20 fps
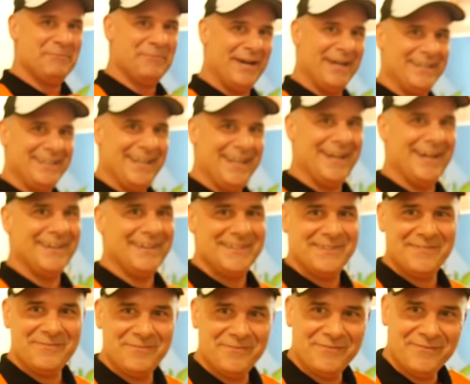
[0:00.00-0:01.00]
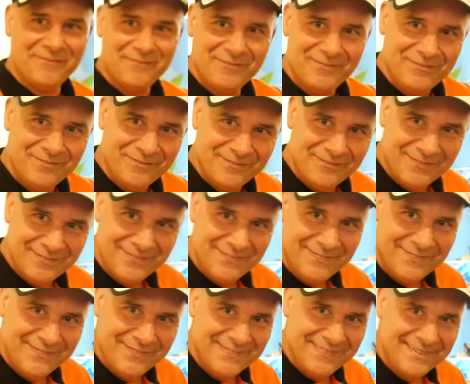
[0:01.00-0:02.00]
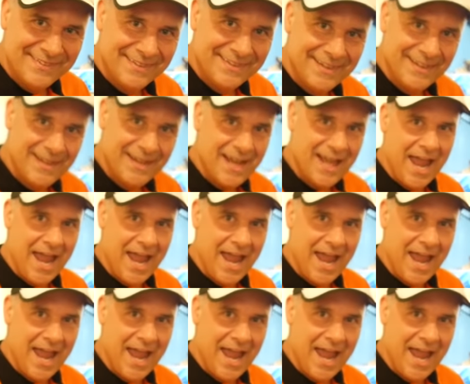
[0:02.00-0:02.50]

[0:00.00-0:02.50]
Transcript: (silent)